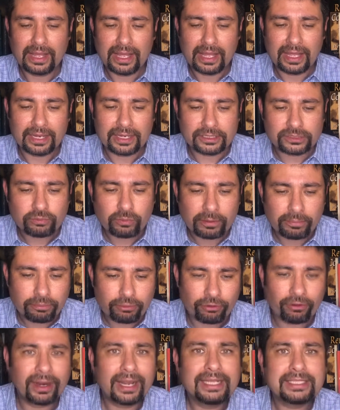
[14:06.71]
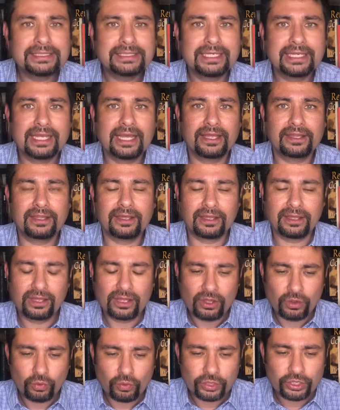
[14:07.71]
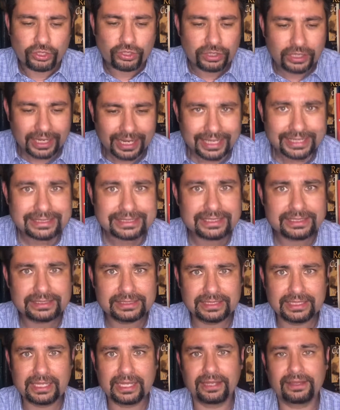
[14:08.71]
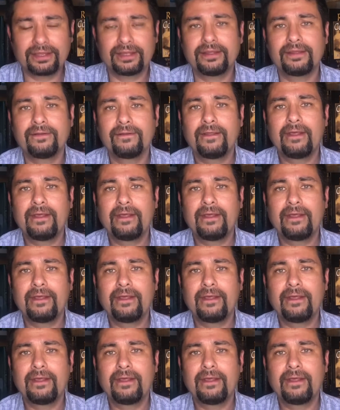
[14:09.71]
And as we pray together, we're united together.